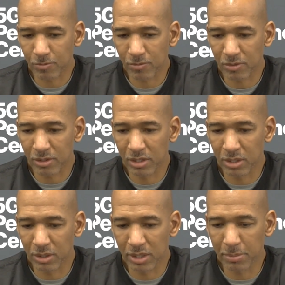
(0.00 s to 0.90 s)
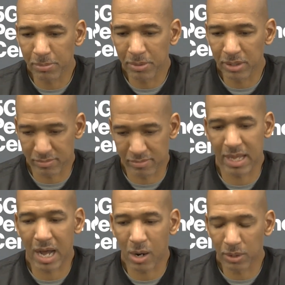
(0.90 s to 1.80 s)
You know, in
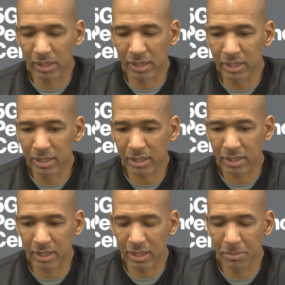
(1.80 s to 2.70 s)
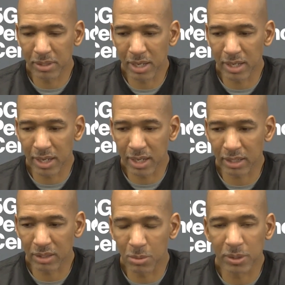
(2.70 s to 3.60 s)
our league, the NBA, and
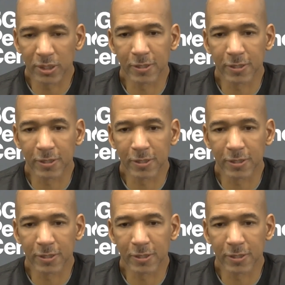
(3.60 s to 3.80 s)
globally.